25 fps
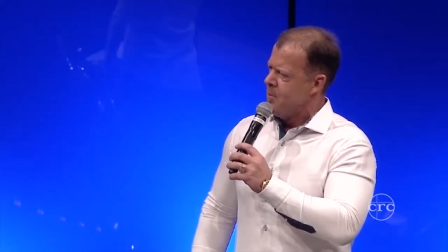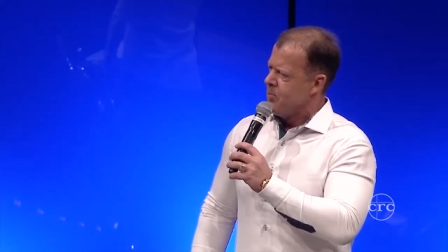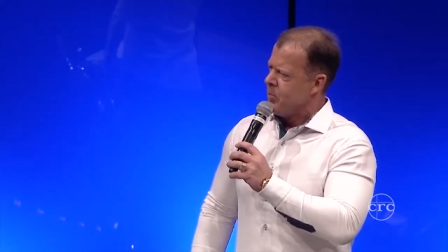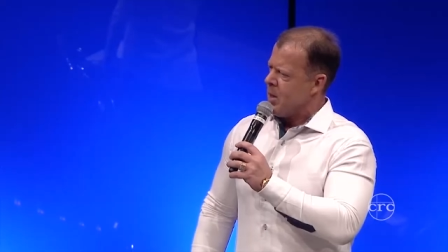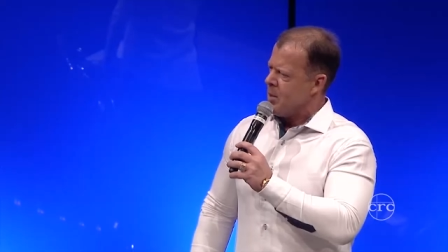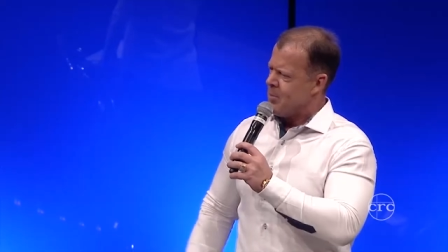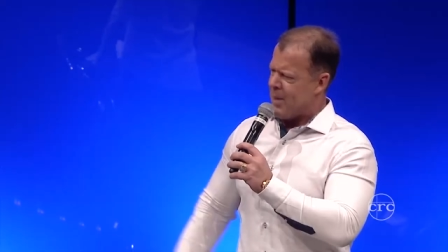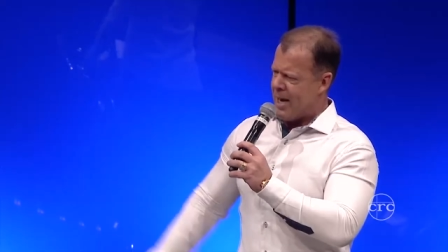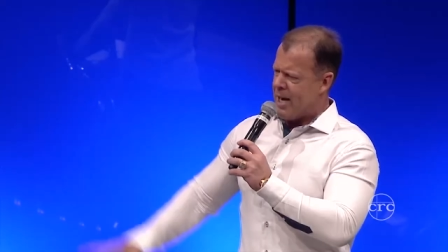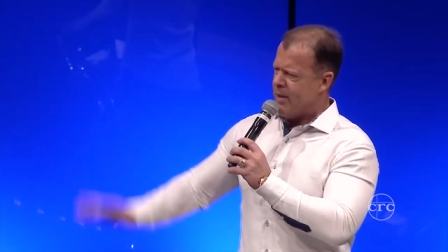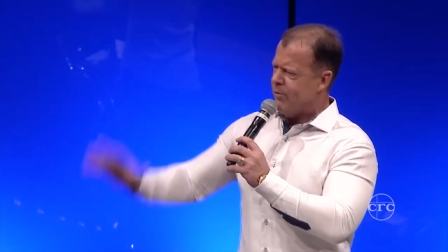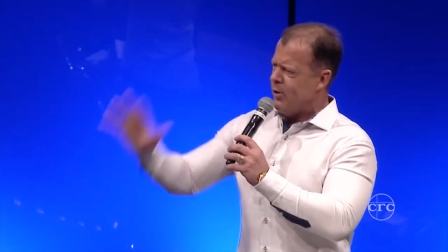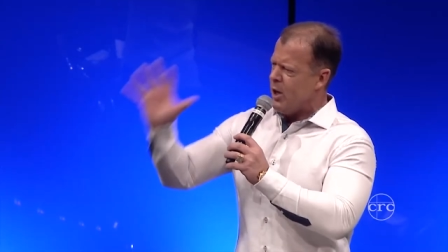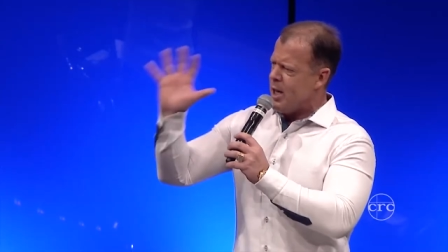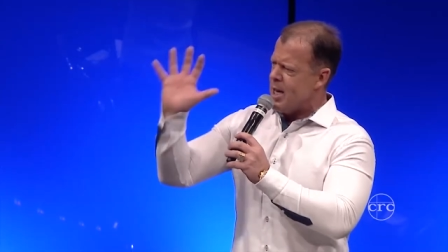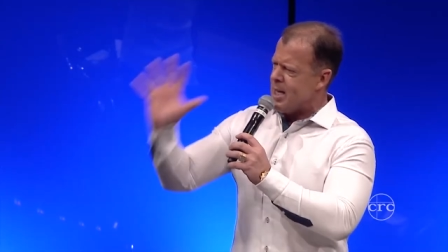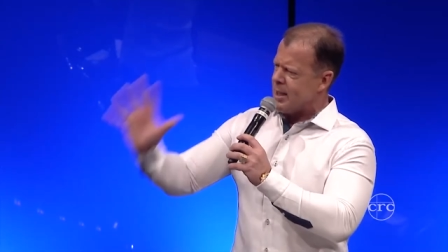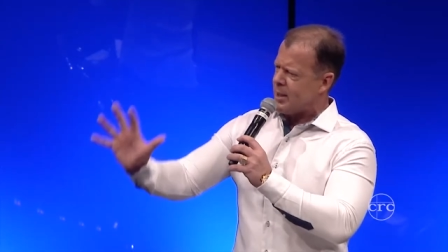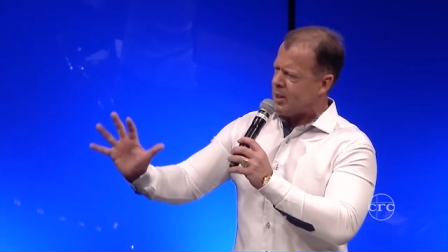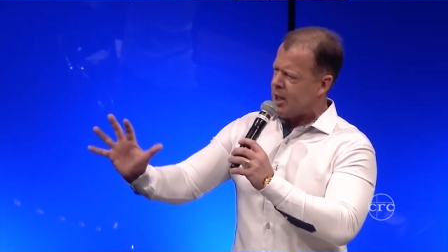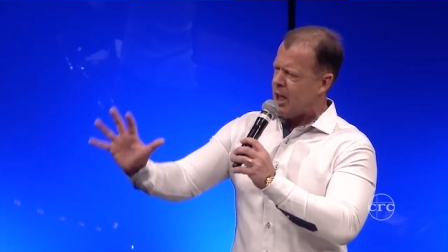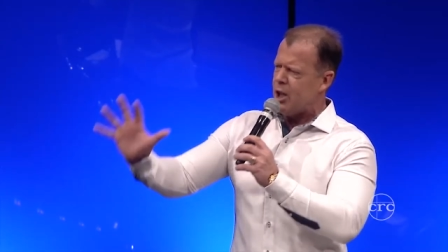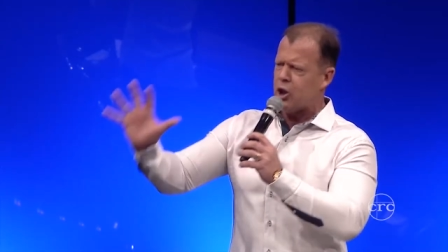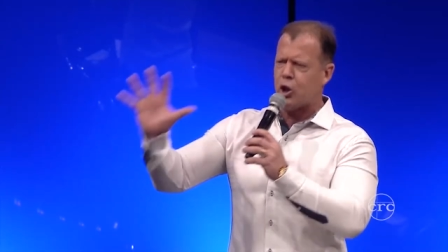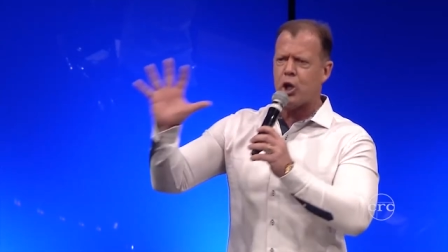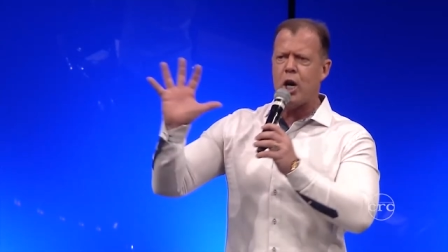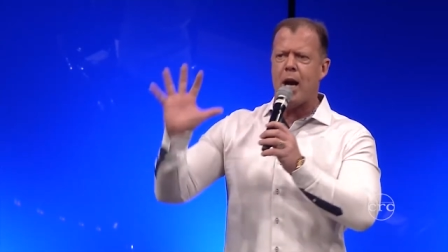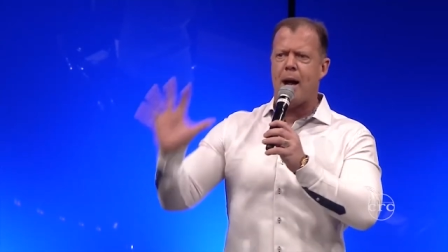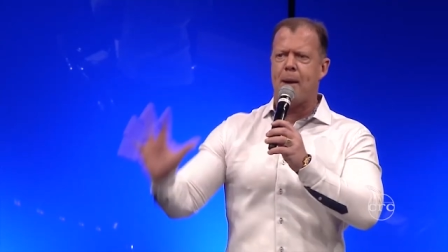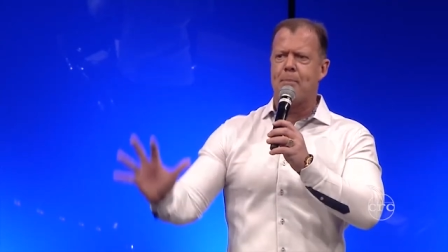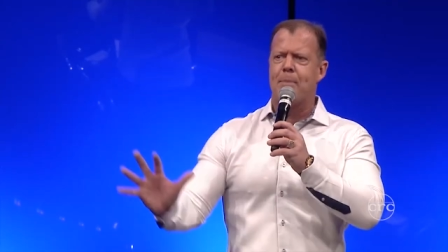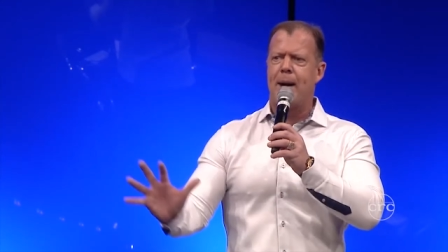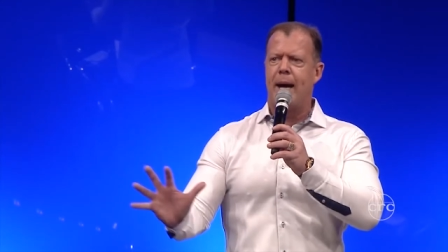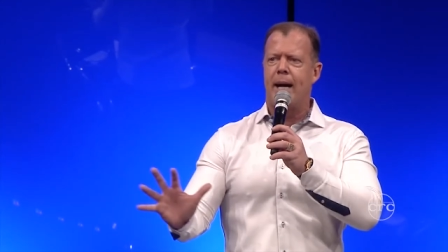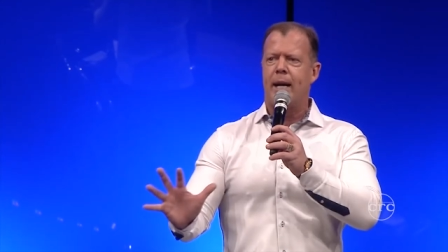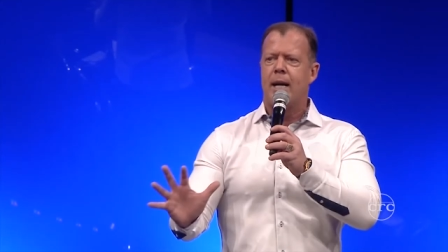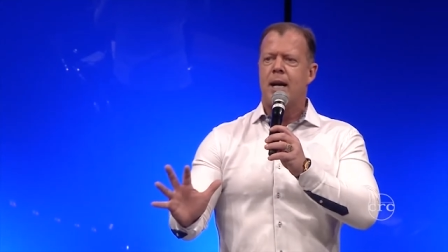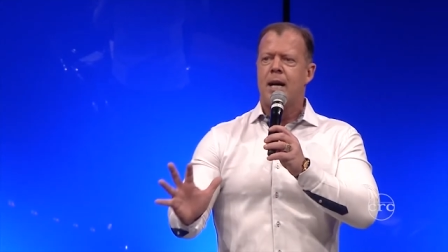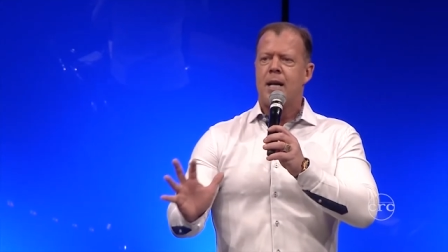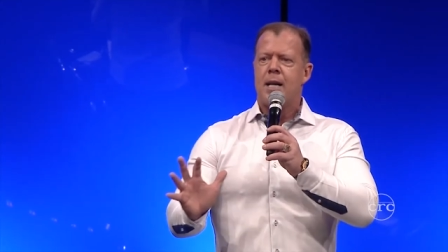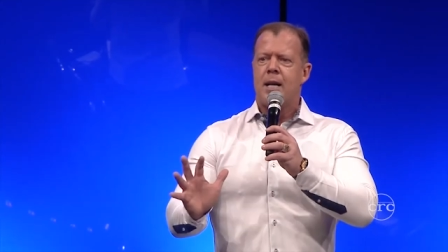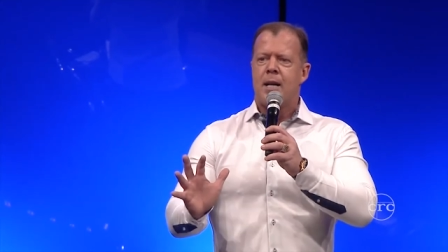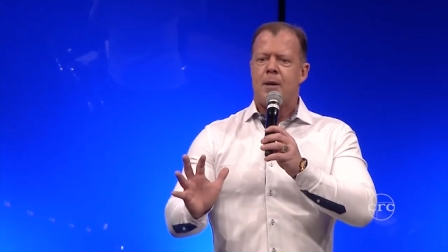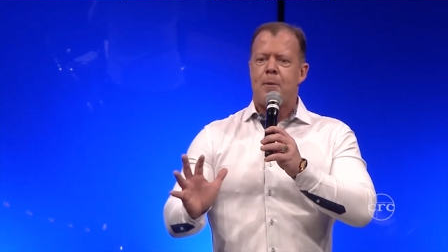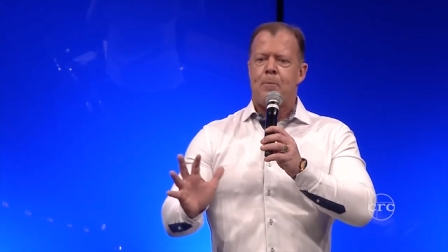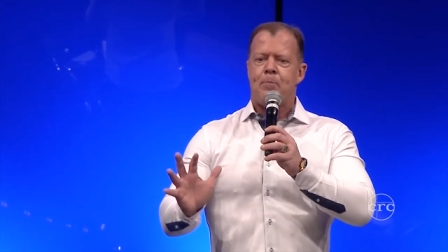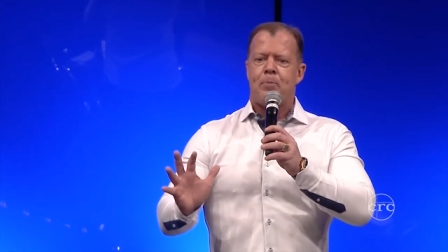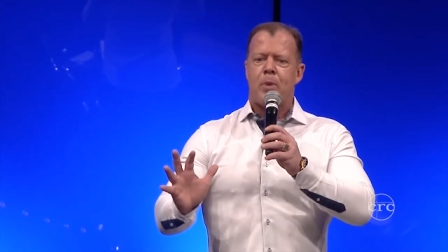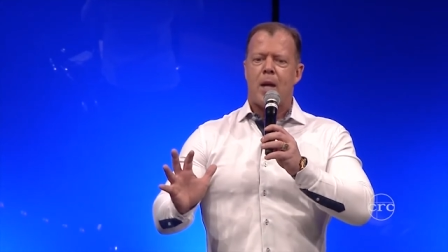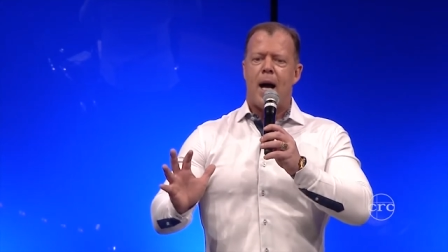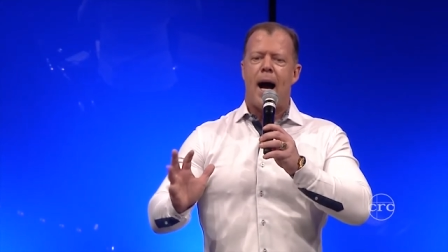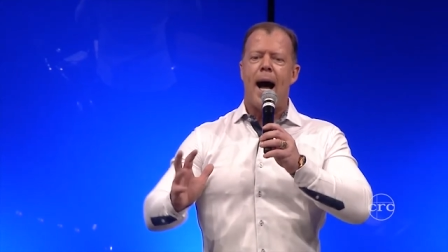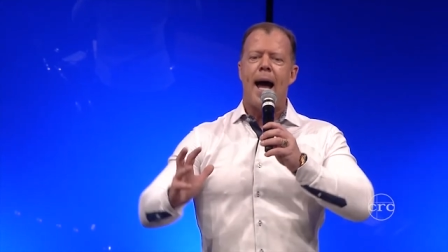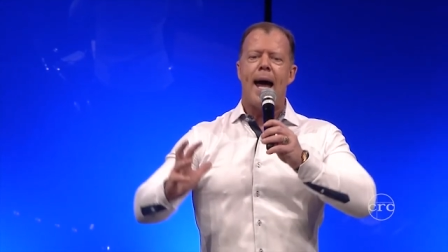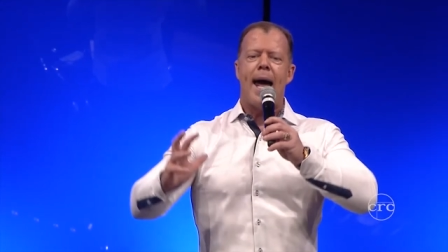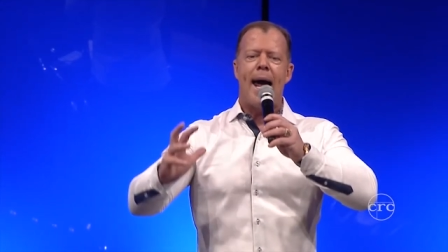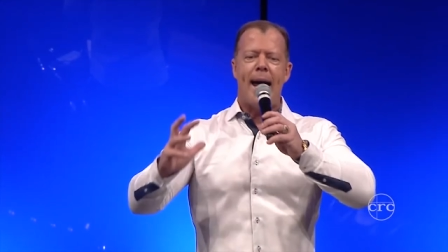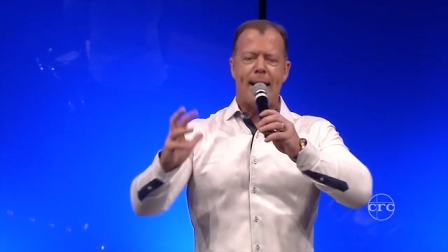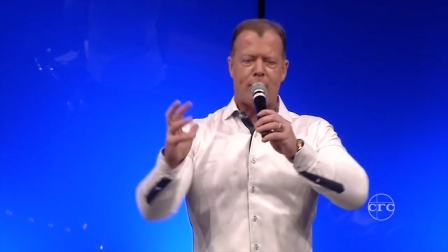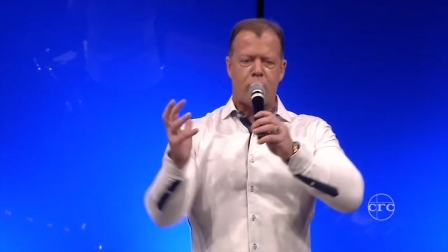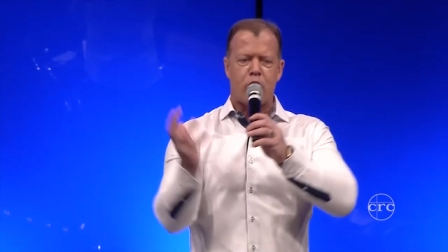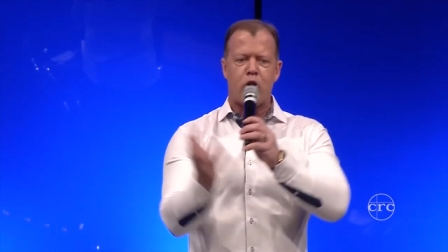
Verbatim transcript: But every decision I made, I had